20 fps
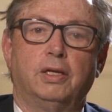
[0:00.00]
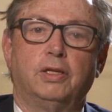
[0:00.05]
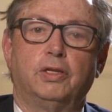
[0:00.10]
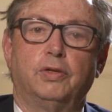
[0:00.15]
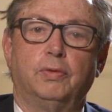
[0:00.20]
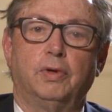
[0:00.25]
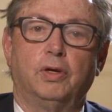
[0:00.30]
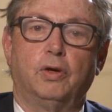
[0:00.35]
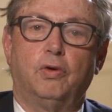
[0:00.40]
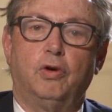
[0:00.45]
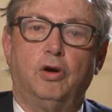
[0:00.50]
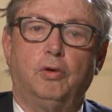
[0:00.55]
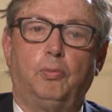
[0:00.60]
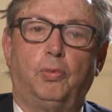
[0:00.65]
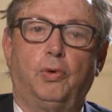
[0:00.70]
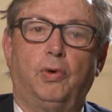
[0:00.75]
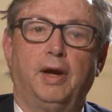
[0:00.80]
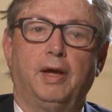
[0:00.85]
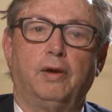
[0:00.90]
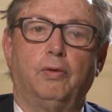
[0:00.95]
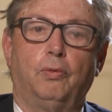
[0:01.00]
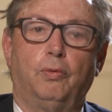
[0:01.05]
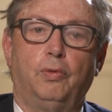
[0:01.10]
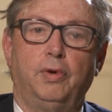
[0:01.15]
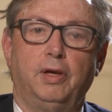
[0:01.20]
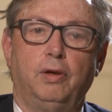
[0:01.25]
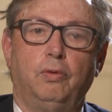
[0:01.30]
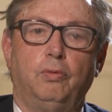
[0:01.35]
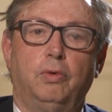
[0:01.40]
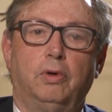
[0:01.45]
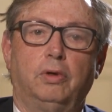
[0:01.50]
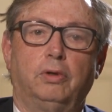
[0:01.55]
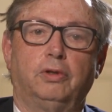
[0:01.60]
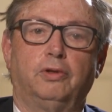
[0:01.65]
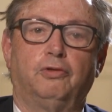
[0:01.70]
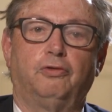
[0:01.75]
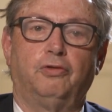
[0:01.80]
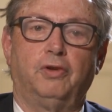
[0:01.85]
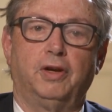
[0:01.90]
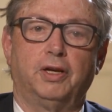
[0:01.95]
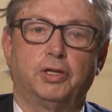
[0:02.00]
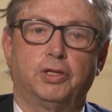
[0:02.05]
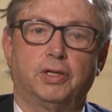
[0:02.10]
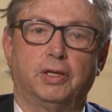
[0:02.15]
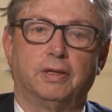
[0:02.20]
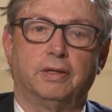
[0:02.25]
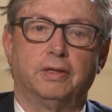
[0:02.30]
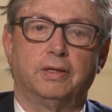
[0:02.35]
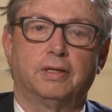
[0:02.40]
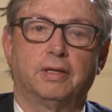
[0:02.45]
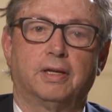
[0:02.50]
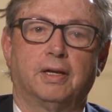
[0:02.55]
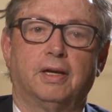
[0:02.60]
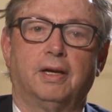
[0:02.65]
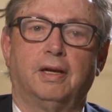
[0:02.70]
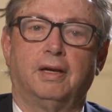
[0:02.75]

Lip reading: to incorporate real-world frictions